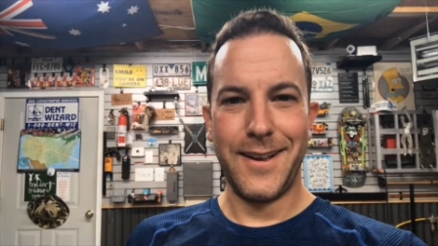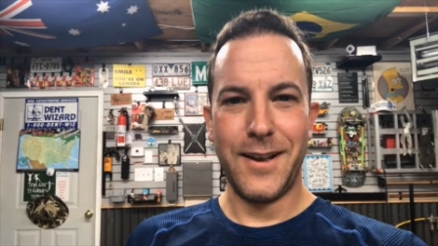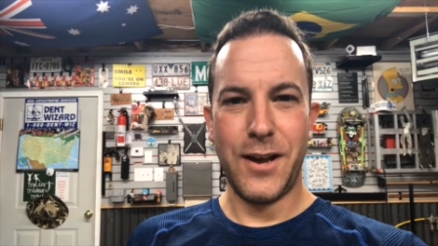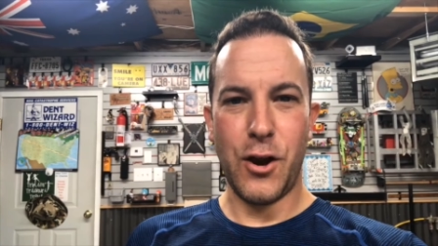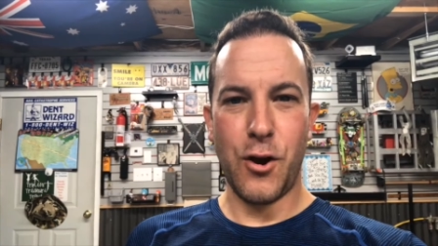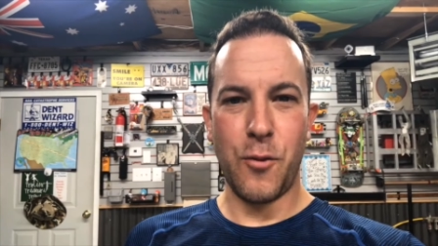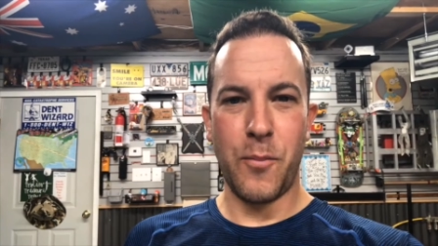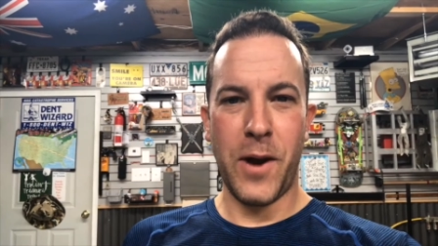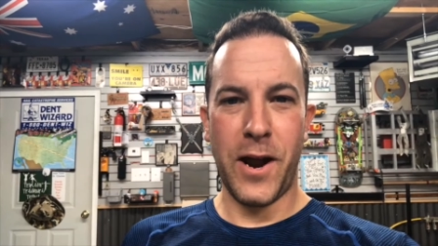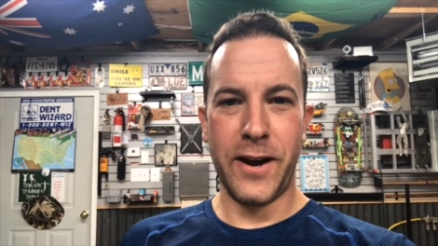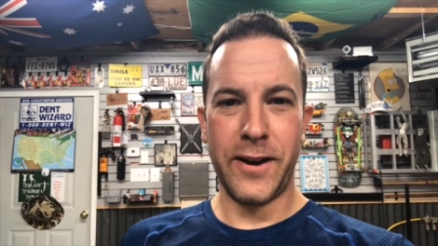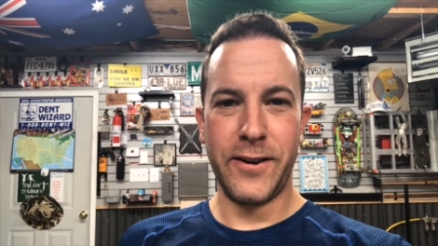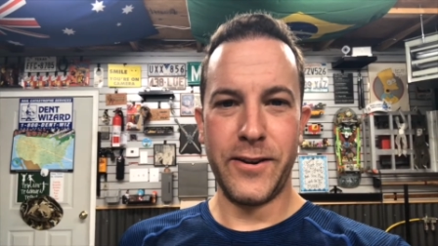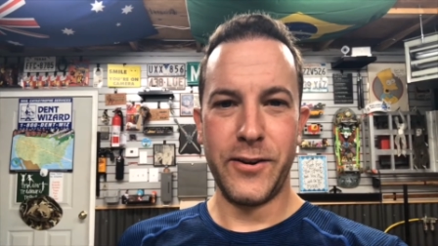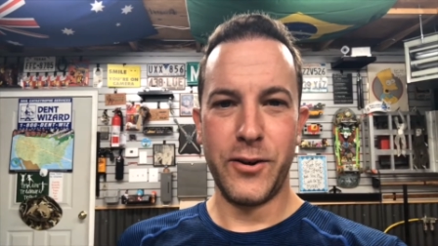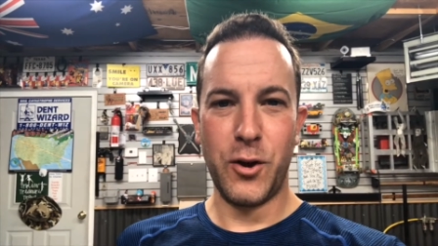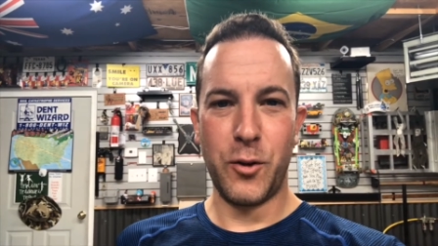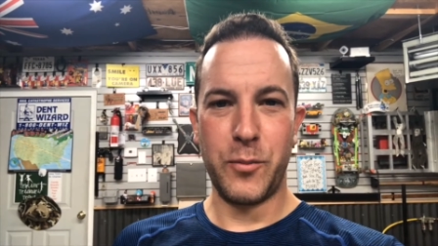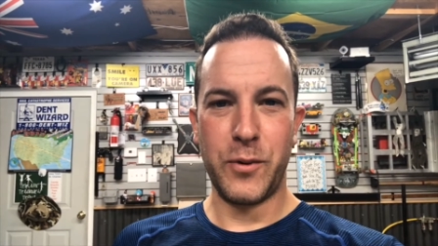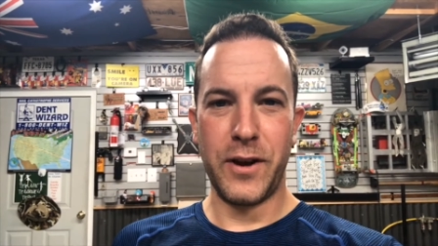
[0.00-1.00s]
Hey everybody,
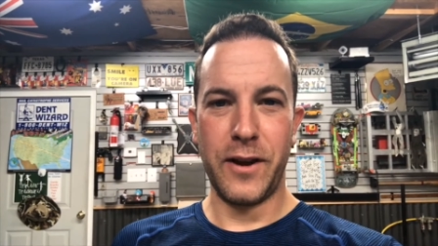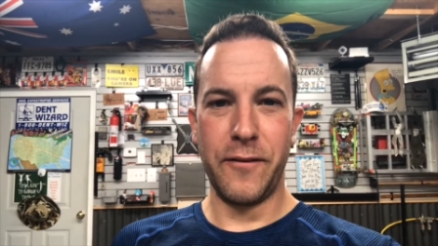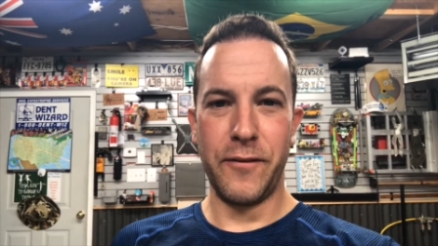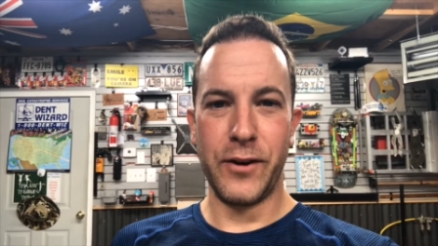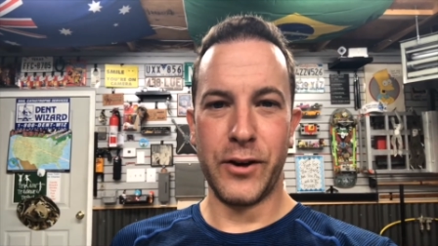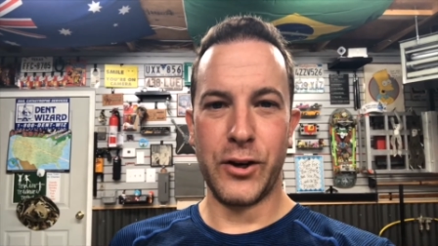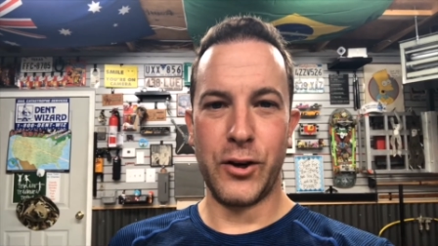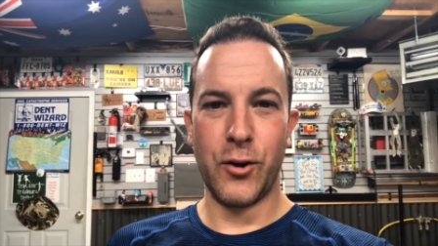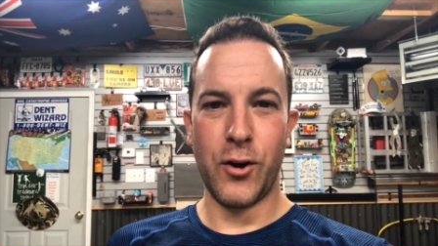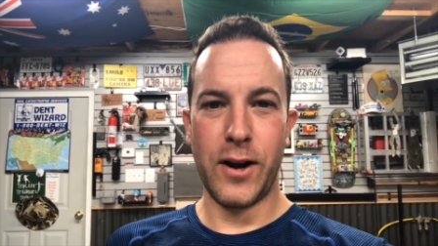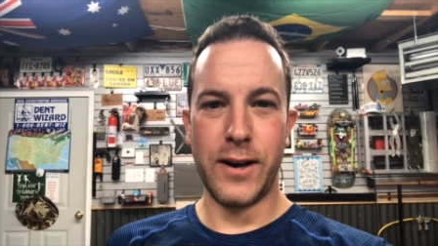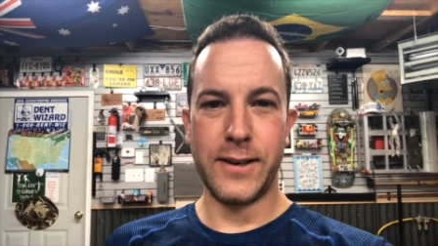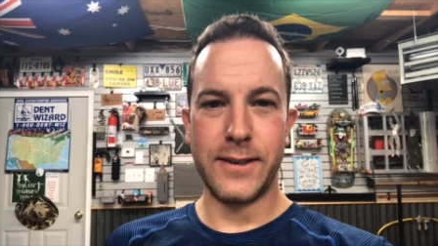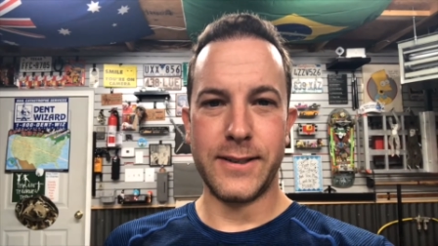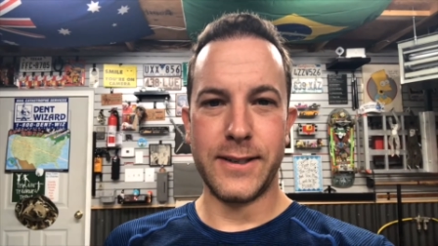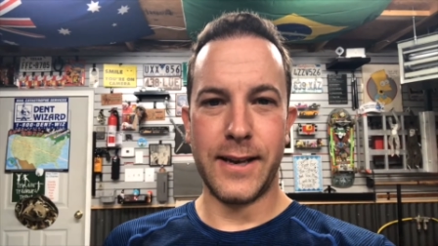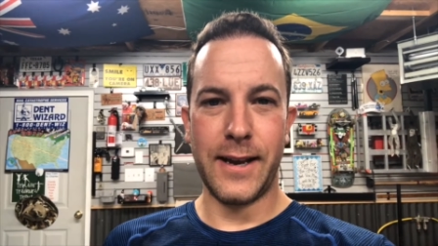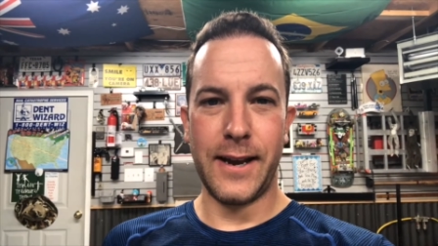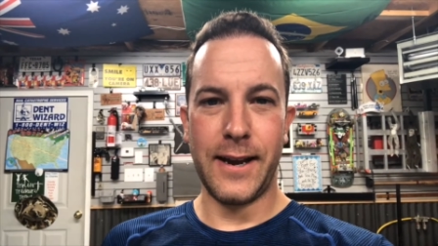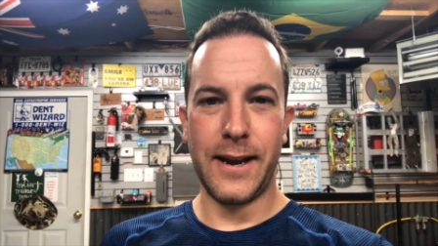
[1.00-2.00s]
hope you're having a great
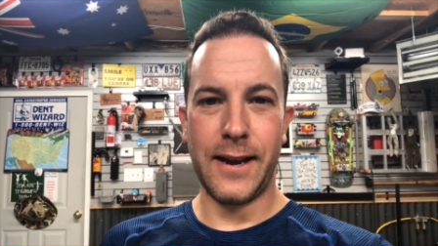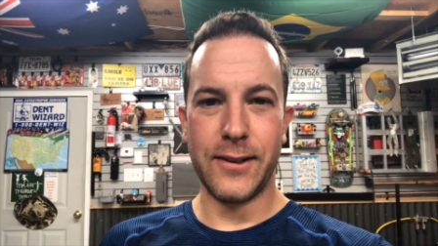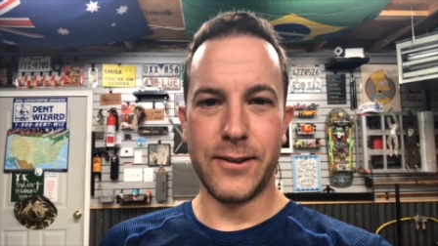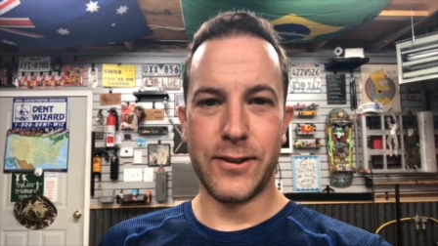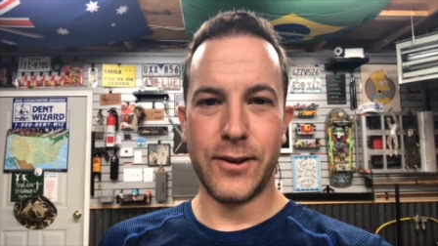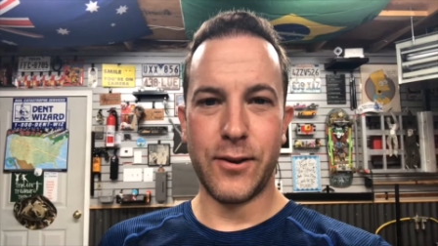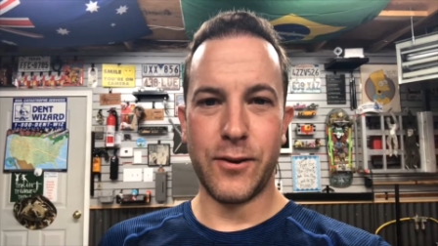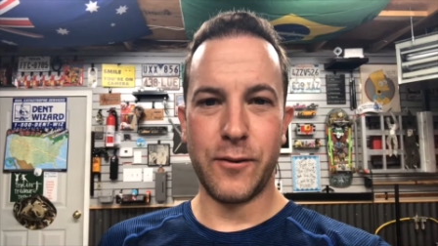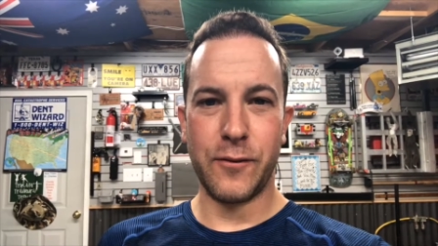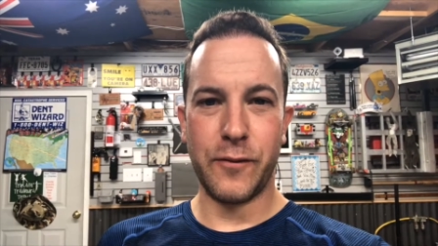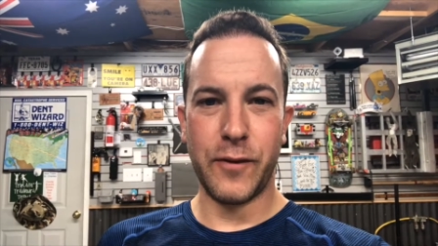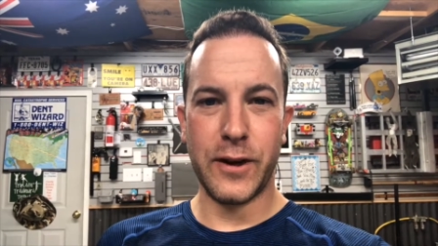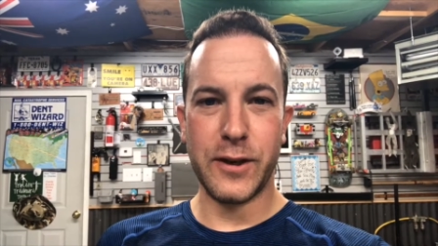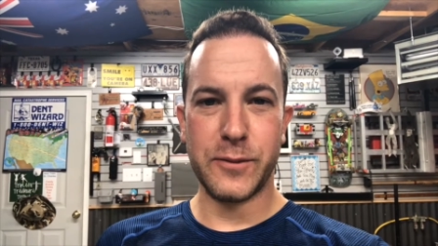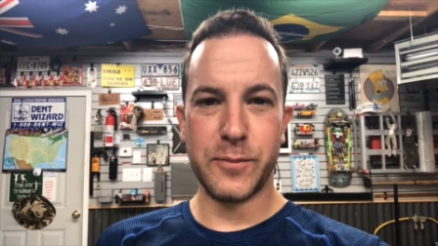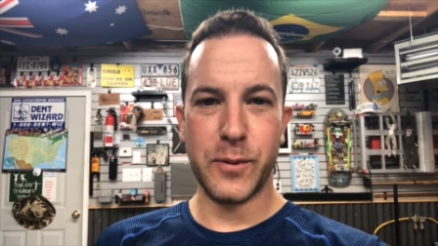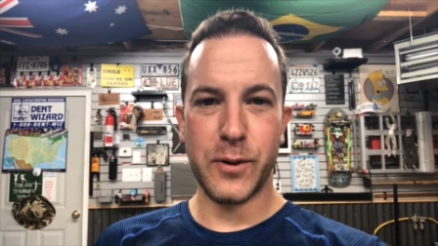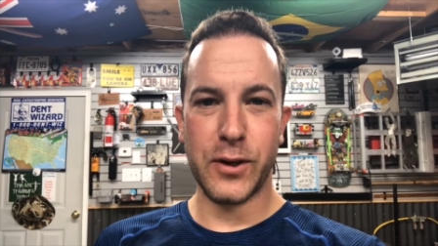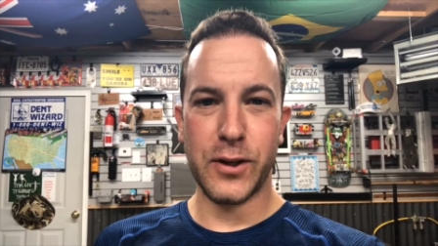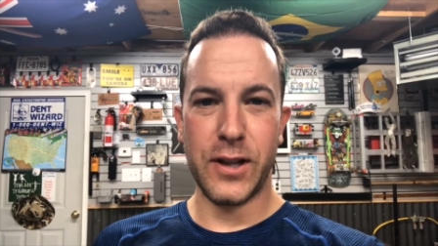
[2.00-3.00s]
day out there in
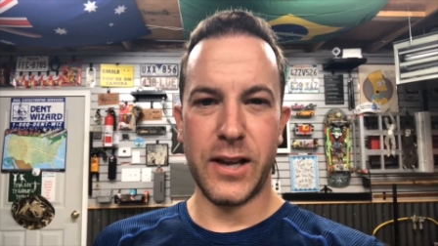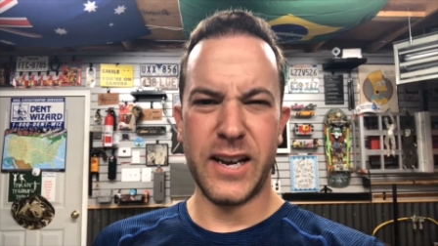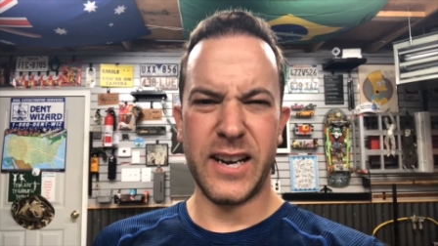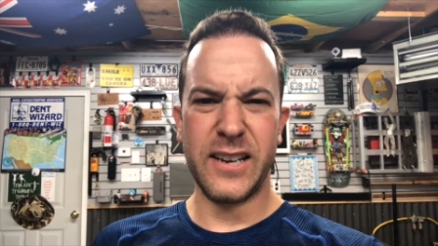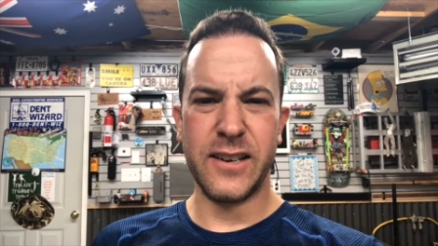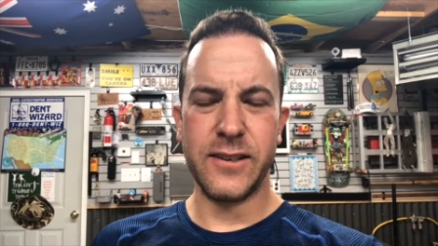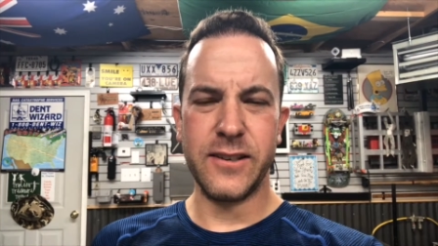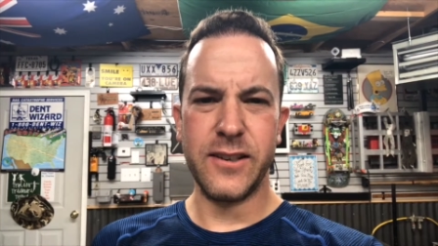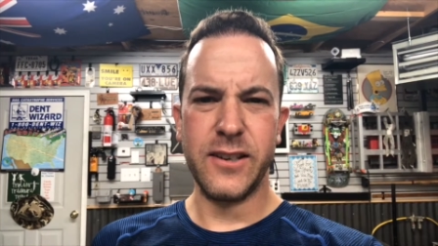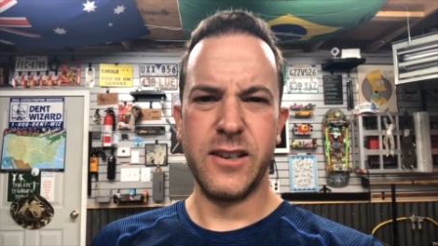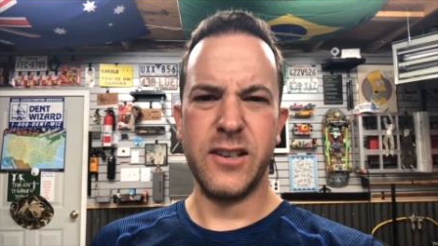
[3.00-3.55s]
Facebook land.